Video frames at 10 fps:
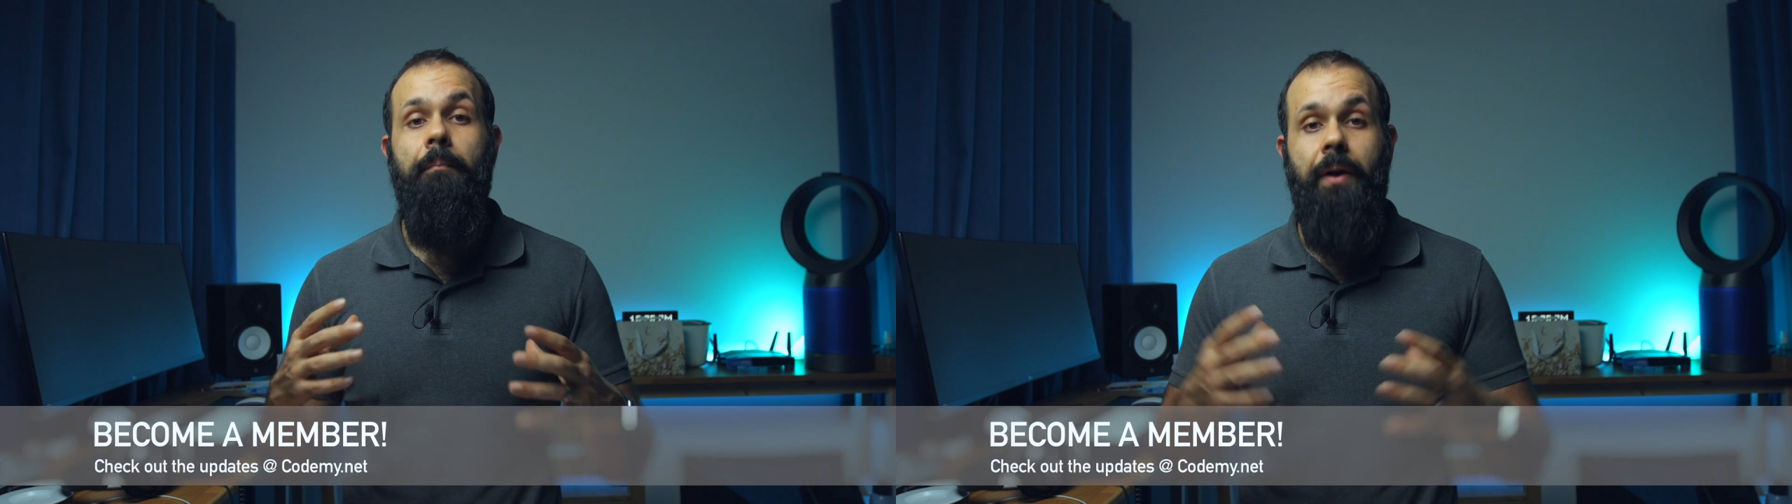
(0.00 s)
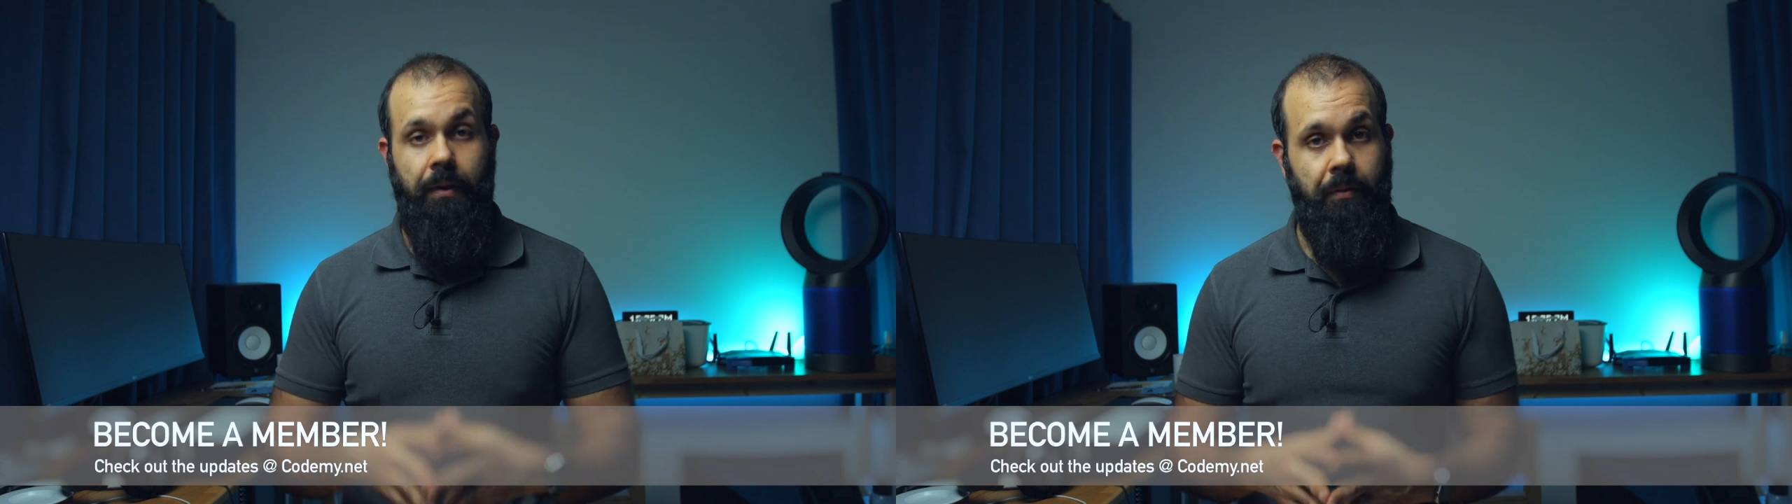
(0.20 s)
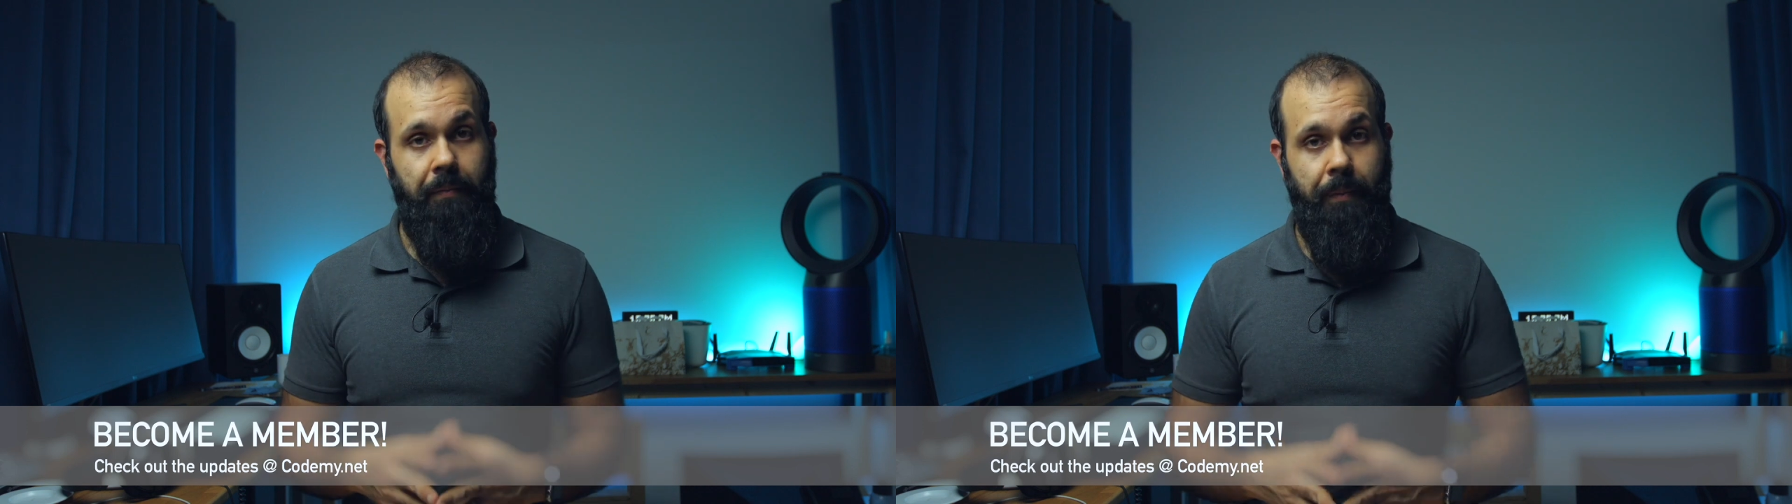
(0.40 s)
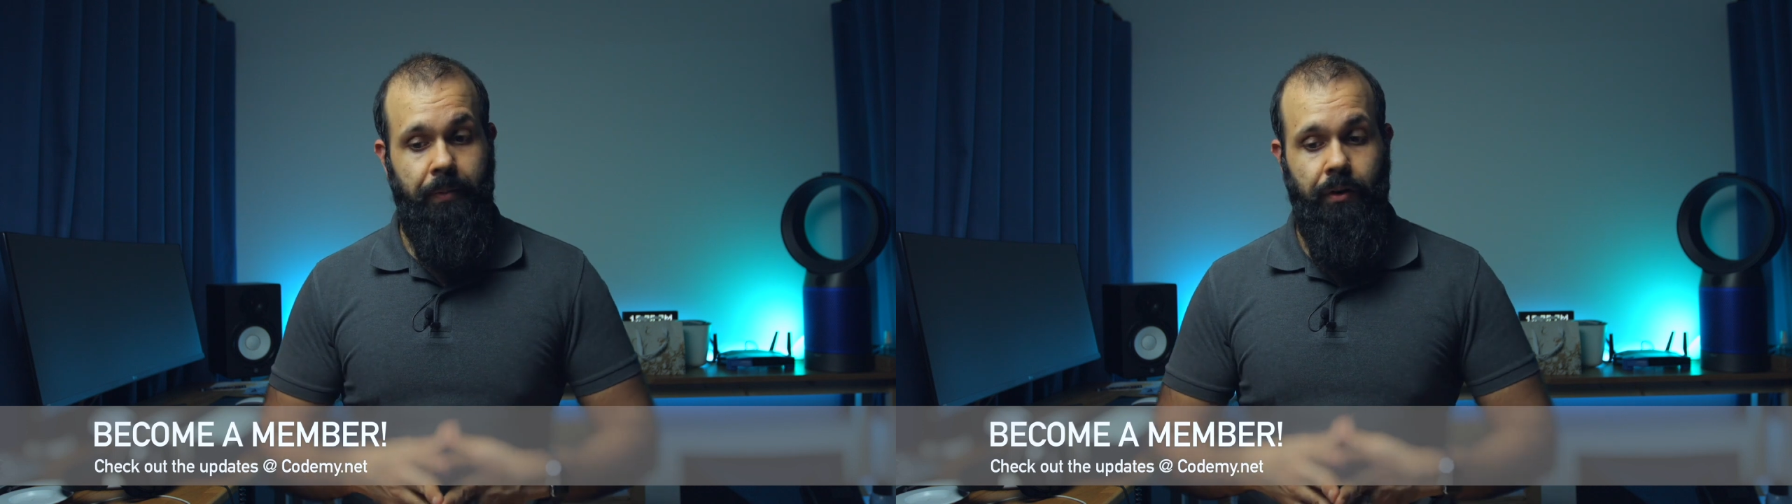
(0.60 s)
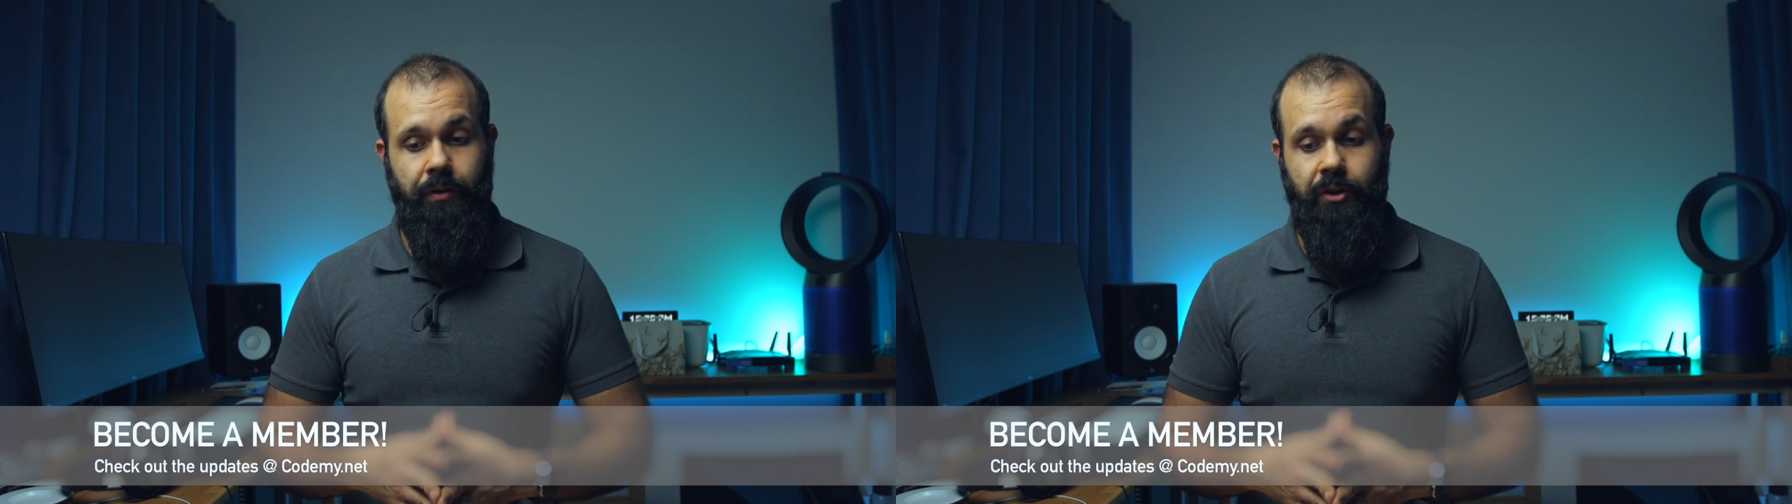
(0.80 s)
become a
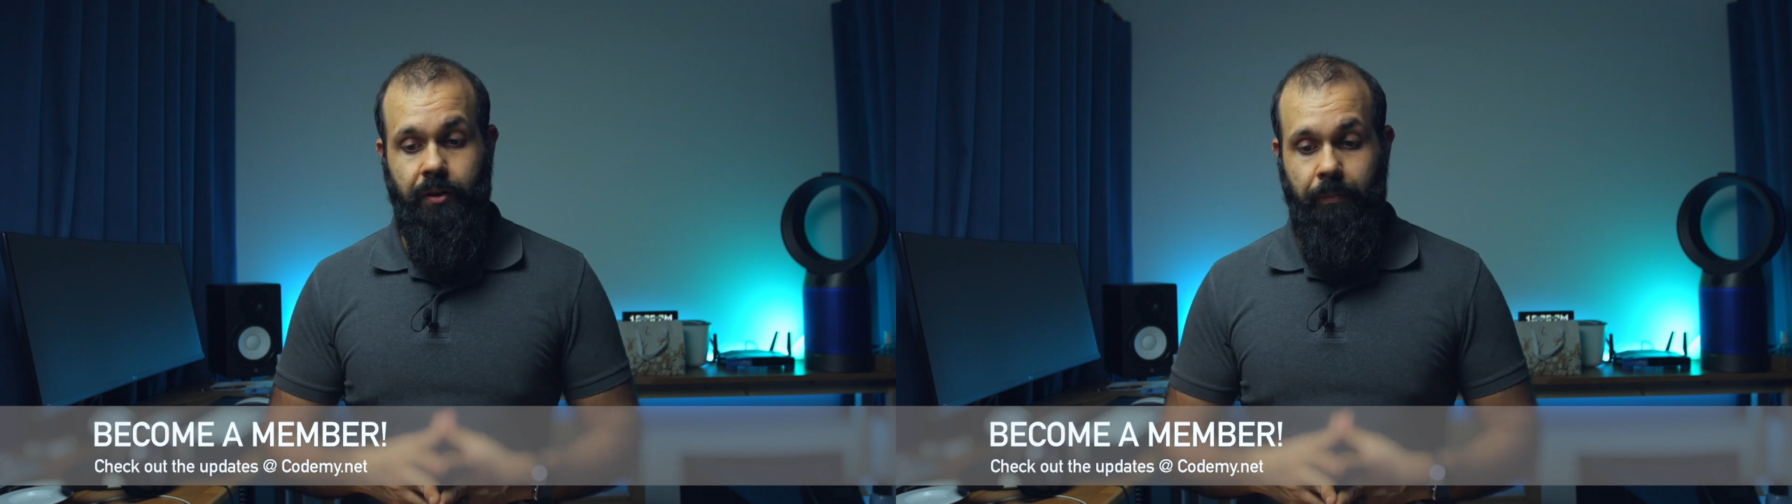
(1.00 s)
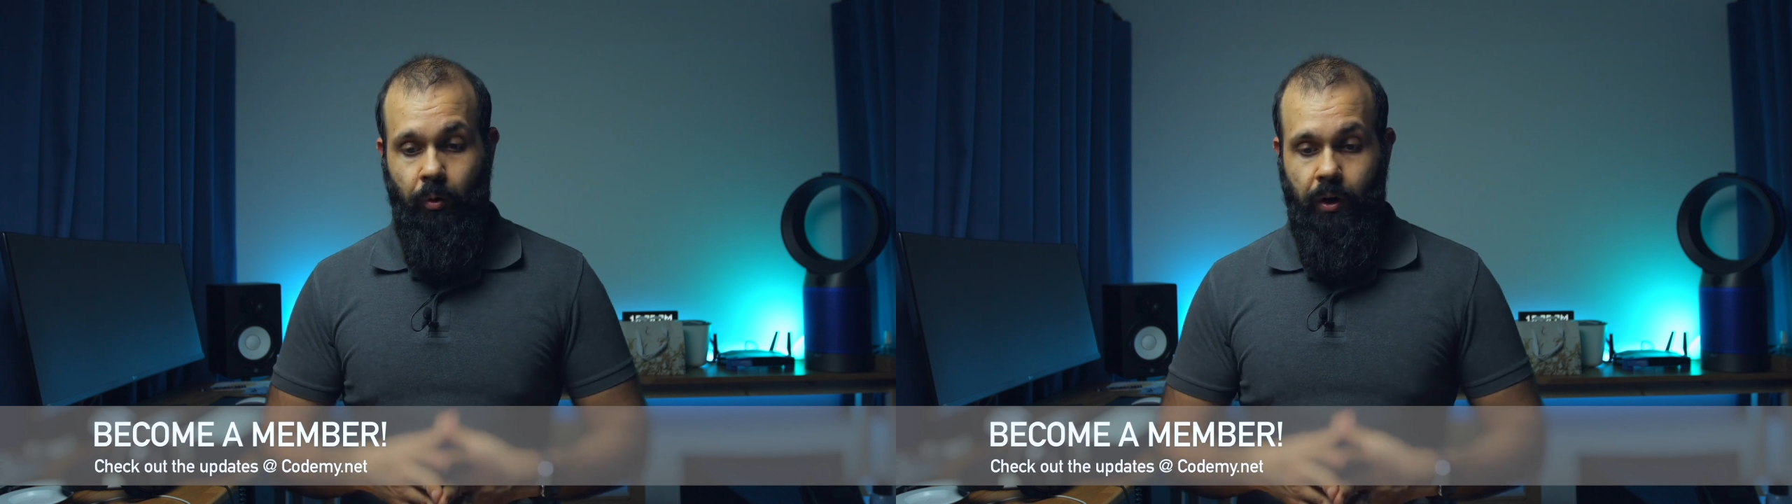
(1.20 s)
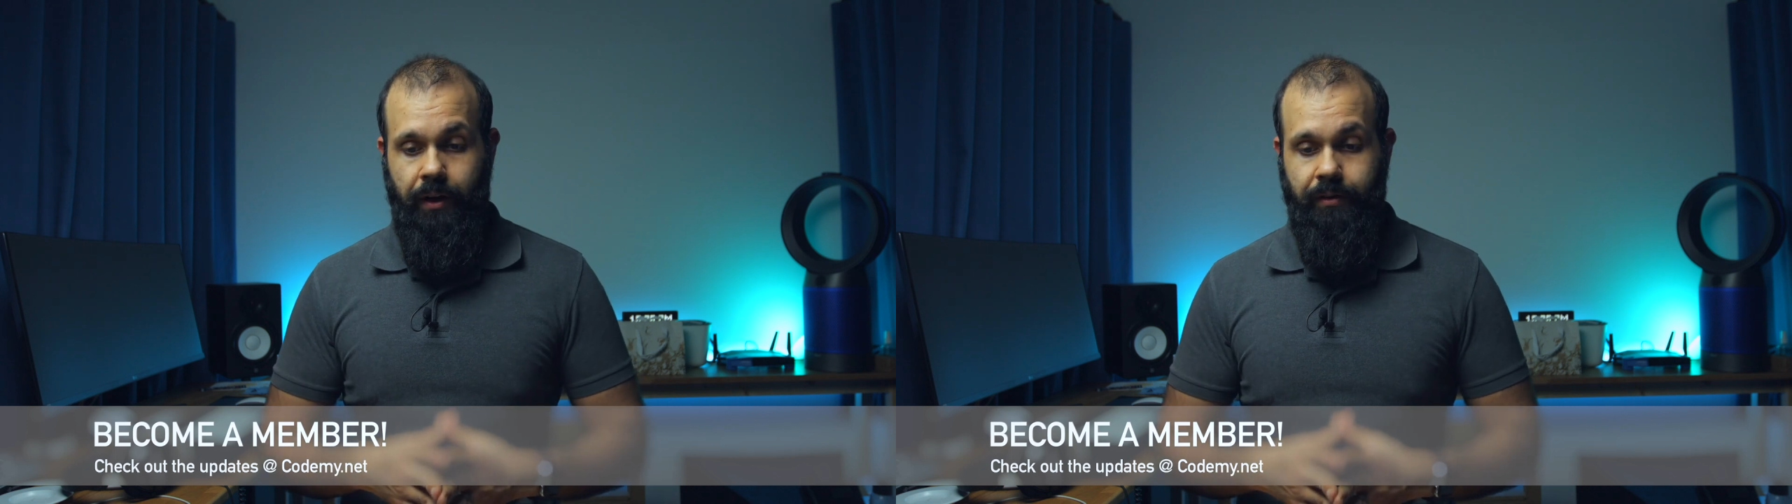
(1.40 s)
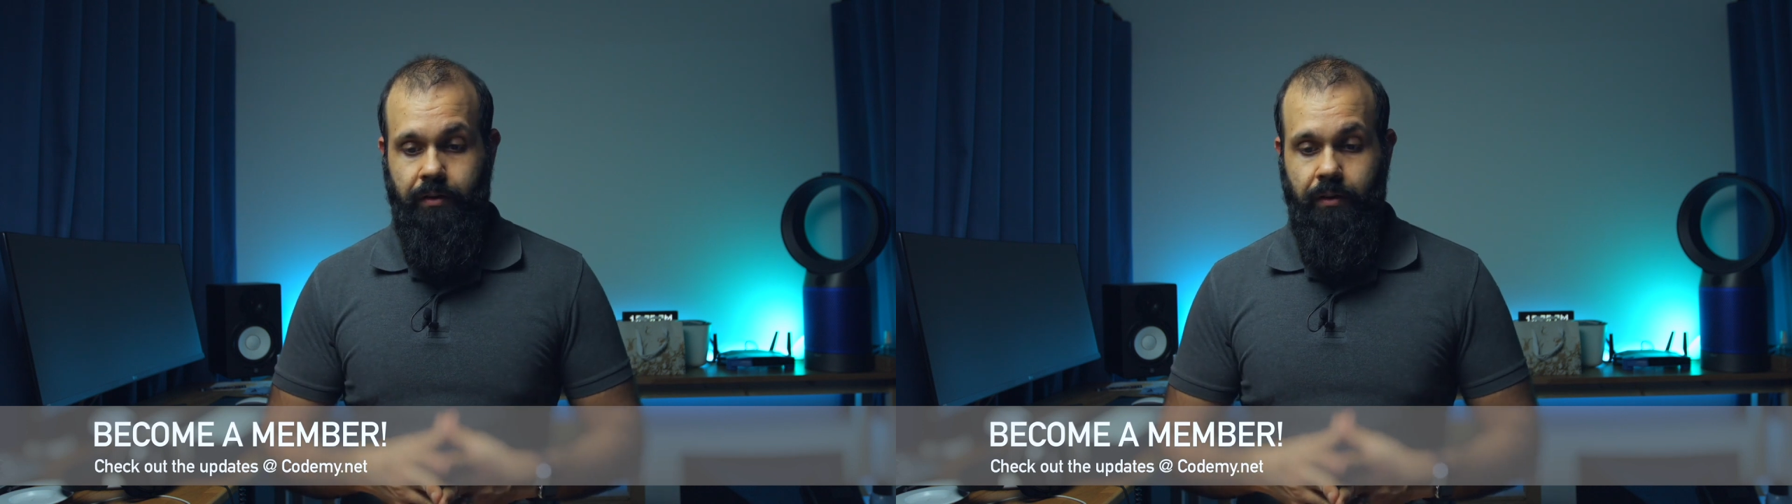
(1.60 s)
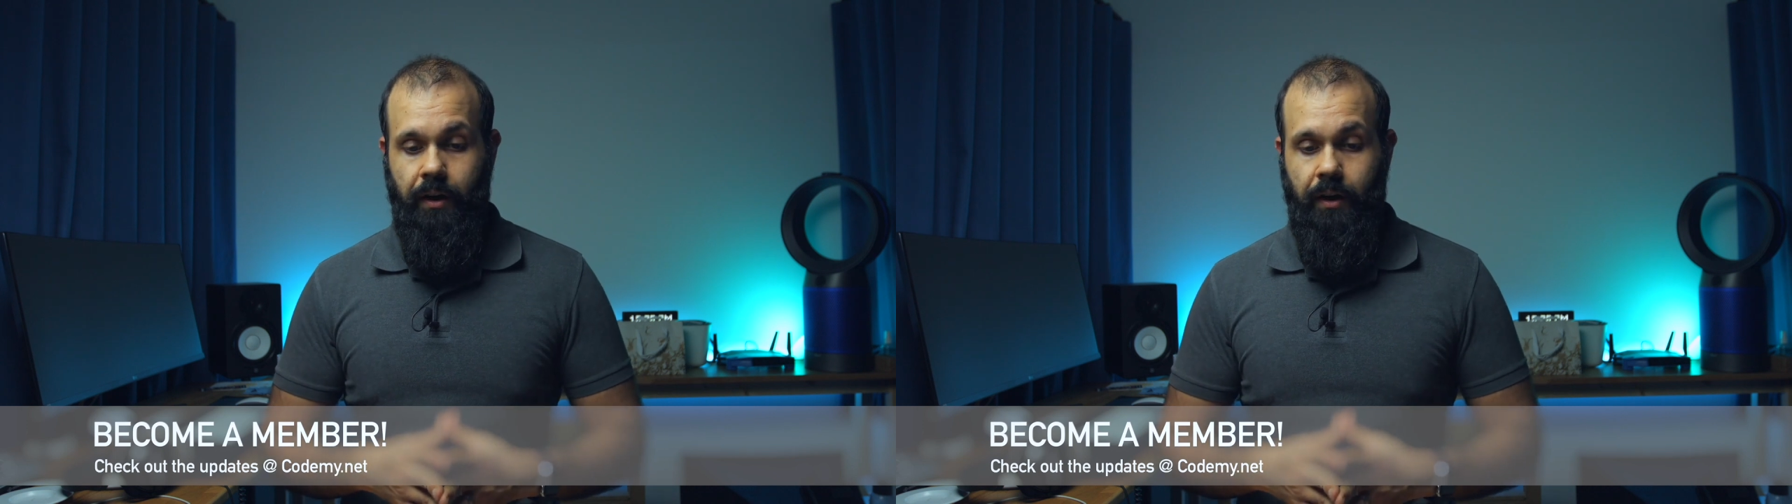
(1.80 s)
member to support us